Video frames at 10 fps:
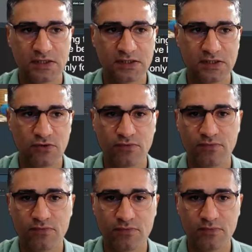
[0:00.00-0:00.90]

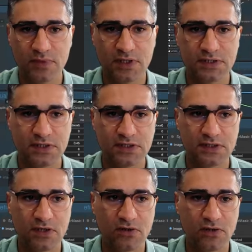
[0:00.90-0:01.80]
So yes,
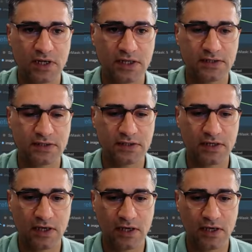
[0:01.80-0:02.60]
it's all. And